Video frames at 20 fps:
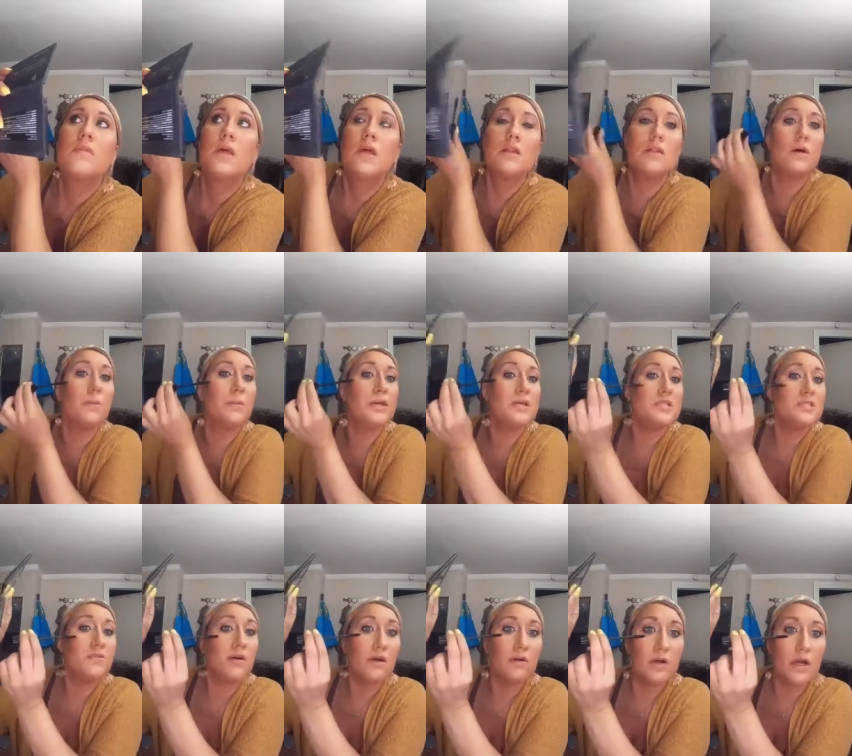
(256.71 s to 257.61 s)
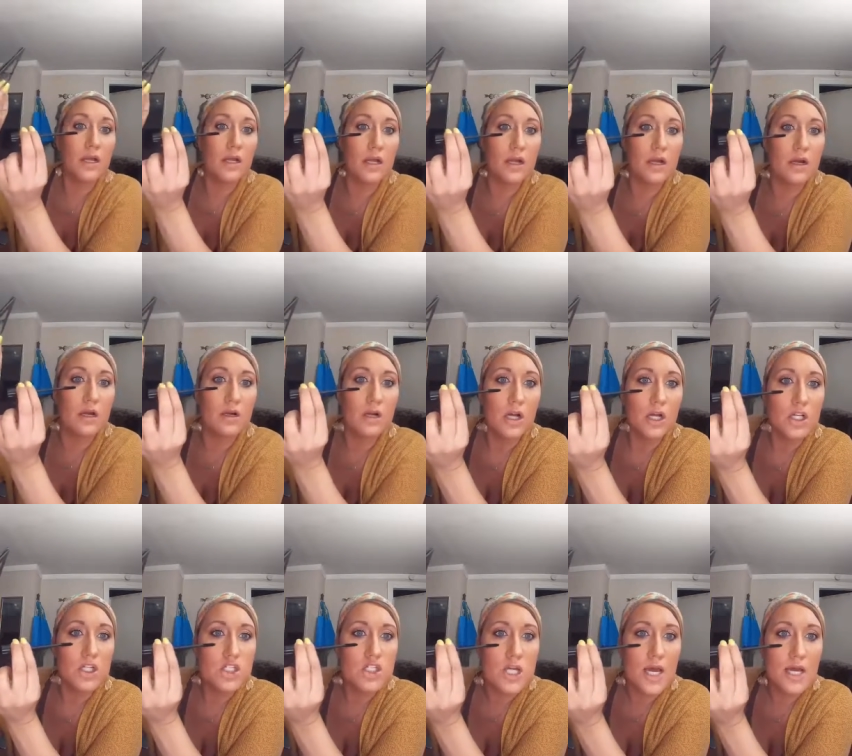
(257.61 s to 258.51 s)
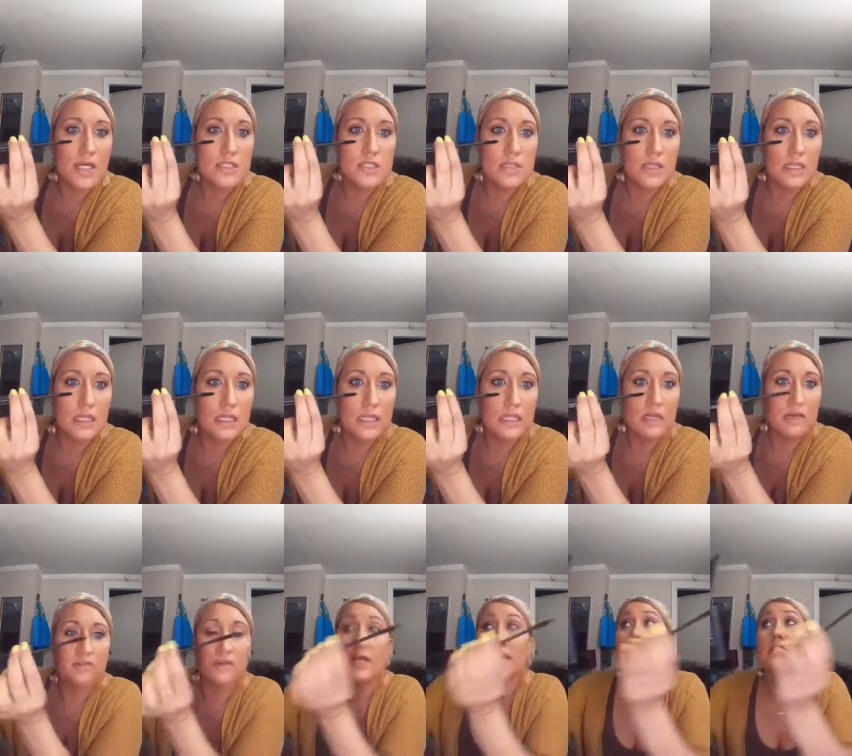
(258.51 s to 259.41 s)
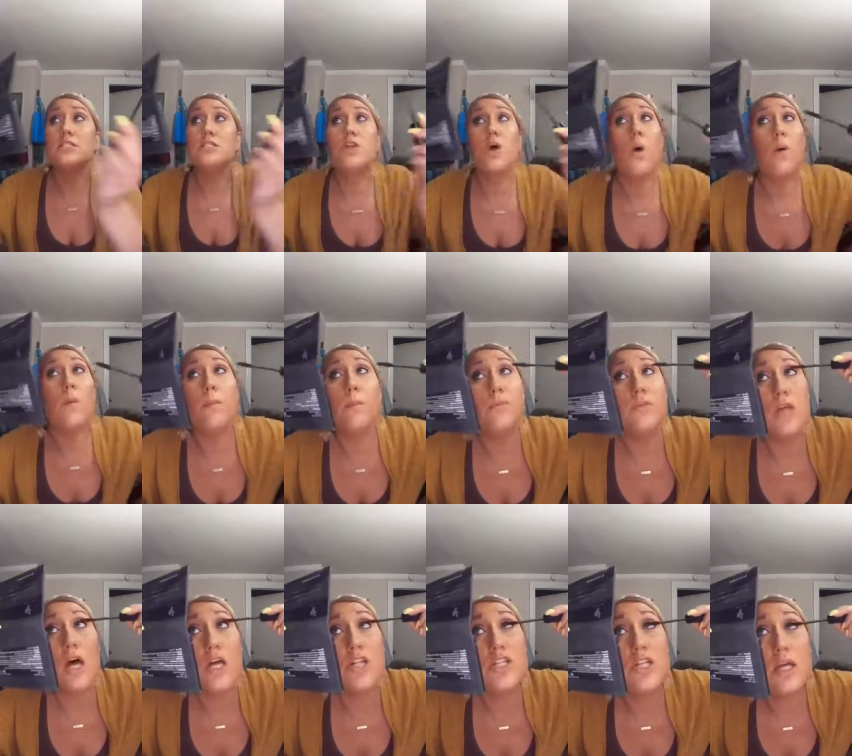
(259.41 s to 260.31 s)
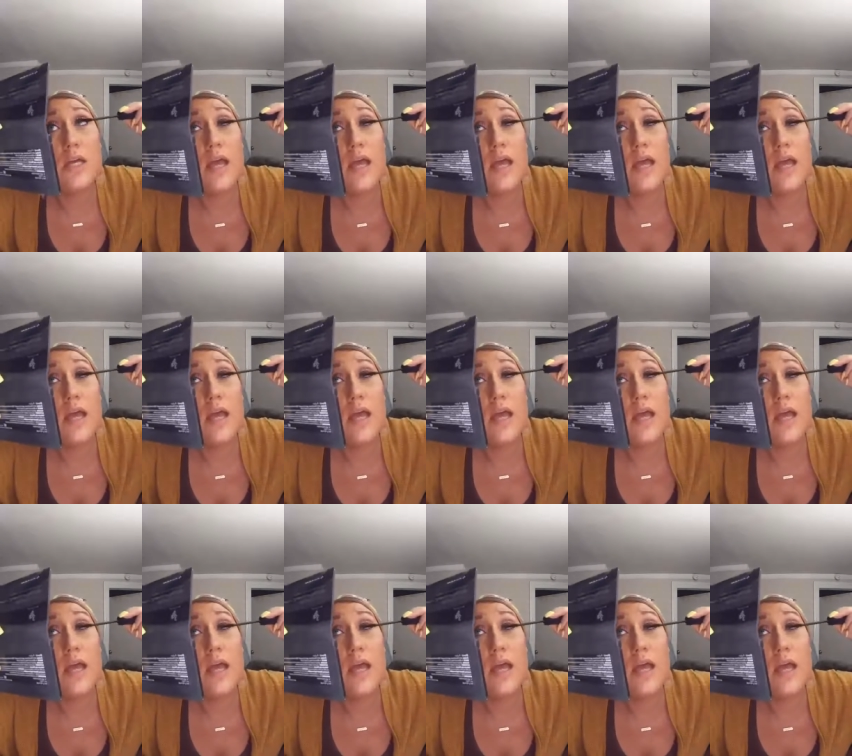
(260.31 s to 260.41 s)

a little piece fell right here, just leave it. Don't touch it